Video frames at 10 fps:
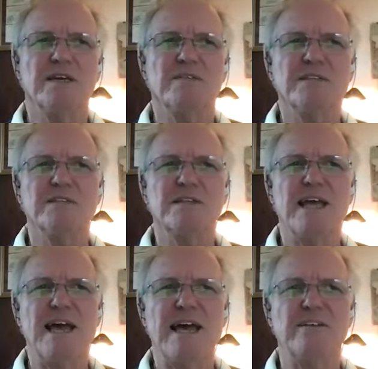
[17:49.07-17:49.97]
There's an
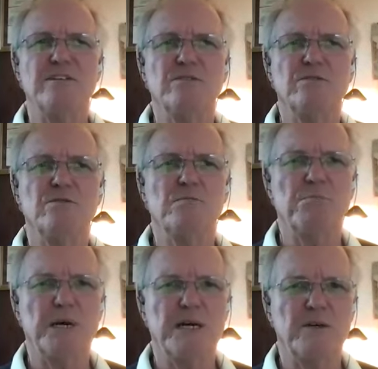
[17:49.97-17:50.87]
attitude
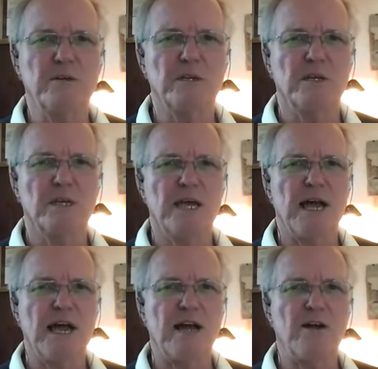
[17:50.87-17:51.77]
about
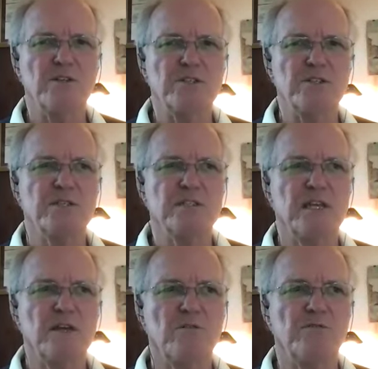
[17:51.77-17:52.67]

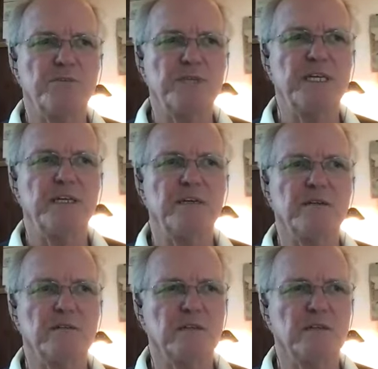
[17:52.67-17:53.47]
ourself being